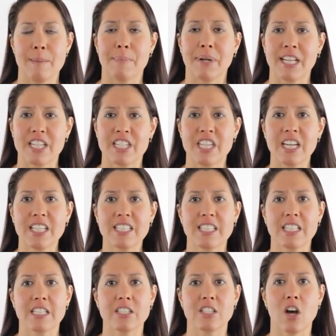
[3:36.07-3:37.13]
But it does
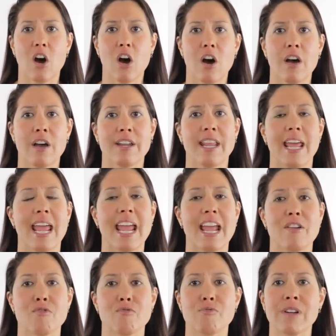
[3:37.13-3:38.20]
this on
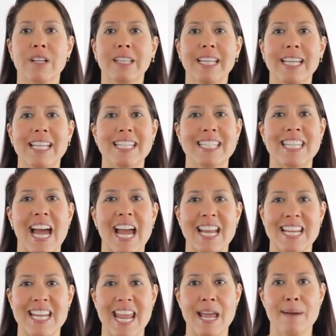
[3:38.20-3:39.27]
a really
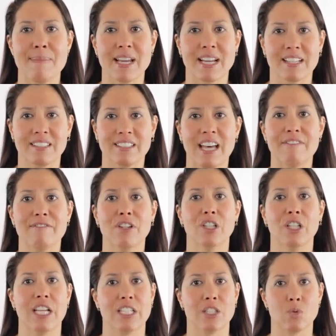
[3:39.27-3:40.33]
dynamic
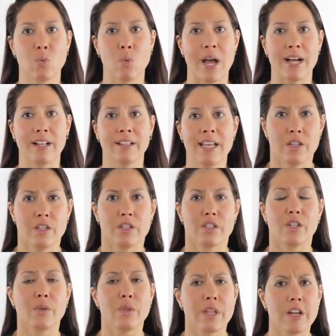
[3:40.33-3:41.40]
level as well.
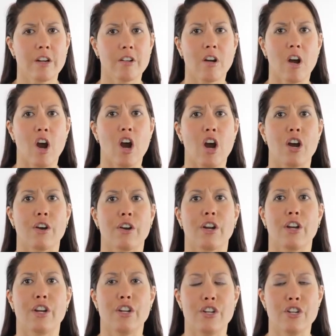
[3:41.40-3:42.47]
So there are
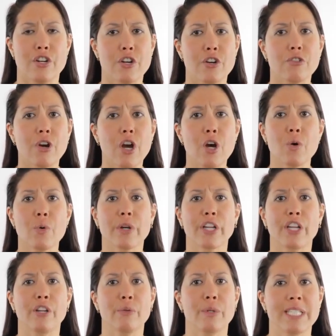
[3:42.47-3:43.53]

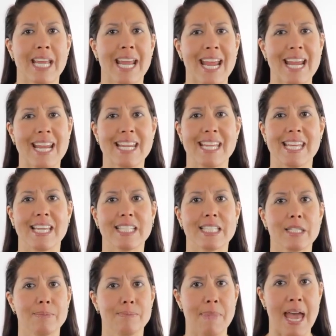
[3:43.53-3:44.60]

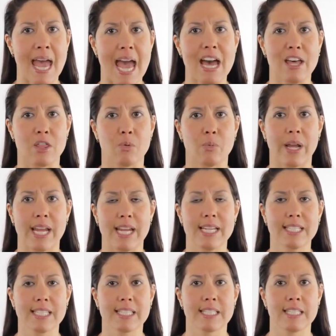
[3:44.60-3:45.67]
neurocutaneous
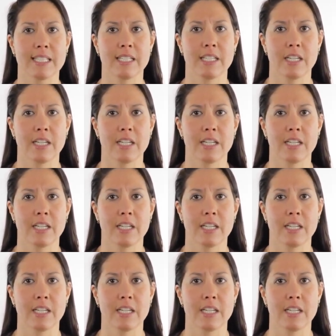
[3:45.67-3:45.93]
pathways